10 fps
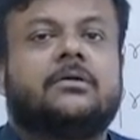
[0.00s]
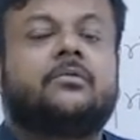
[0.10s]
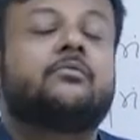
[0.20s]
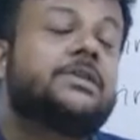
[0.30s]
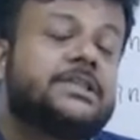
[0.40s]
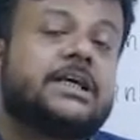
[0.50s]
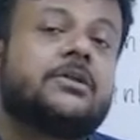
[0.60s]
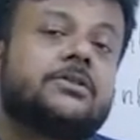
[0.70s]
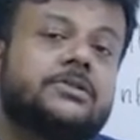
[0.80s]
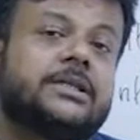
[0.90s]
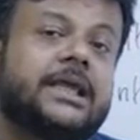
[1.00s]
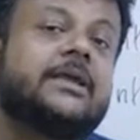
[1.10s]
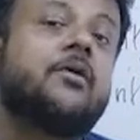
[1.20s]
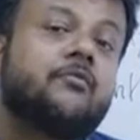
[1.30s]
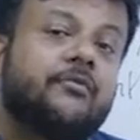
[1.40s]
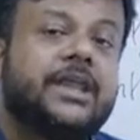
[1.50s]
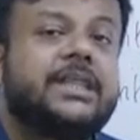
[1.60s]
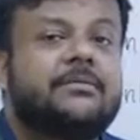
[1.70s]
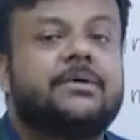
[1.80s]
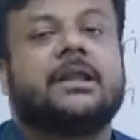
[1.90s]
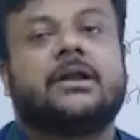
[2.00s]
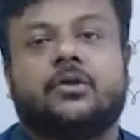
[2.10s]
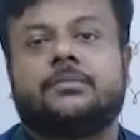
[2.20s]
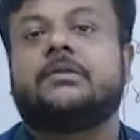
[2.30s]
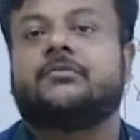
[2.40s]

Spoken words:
which can also take variable argument